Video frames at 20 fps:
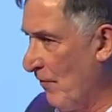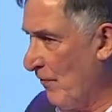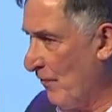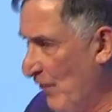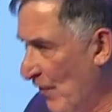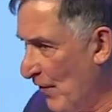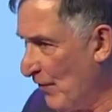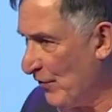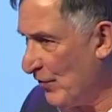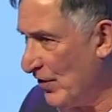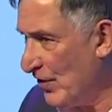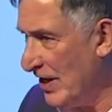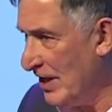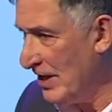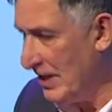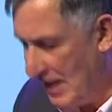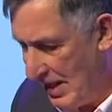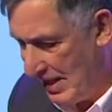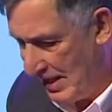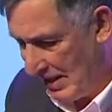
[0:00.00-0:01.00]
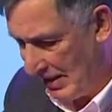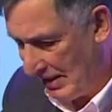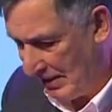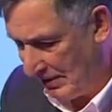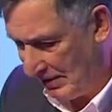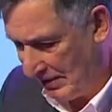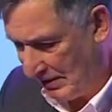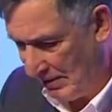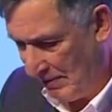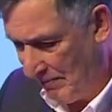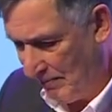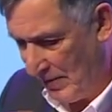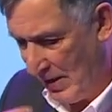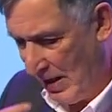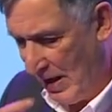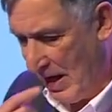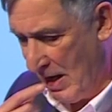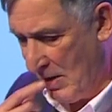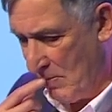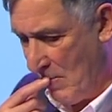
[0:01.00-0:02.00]
15 years,
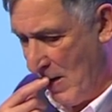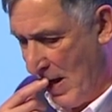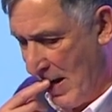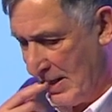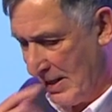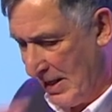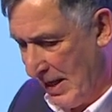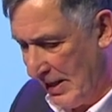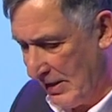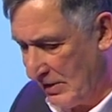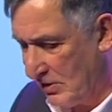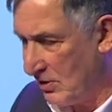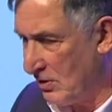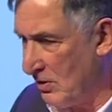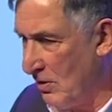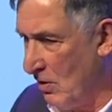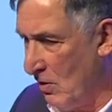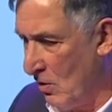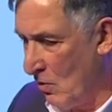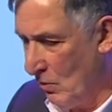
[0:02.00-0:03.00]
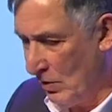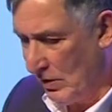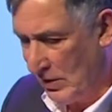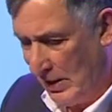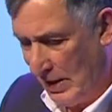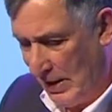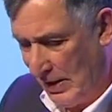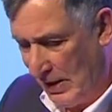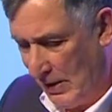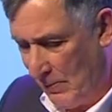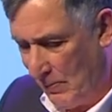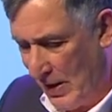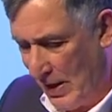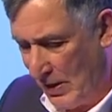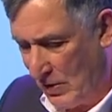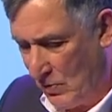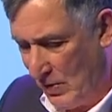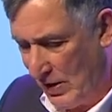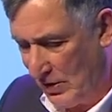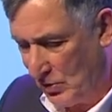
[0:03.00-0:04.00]
in my case, with Learning
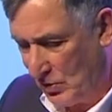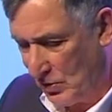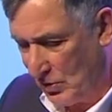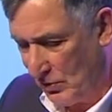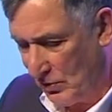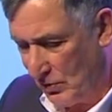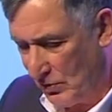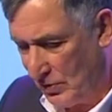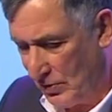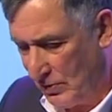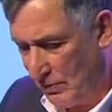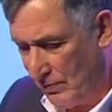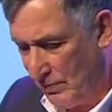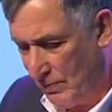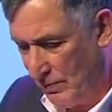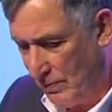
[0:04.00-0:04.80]
by Questions.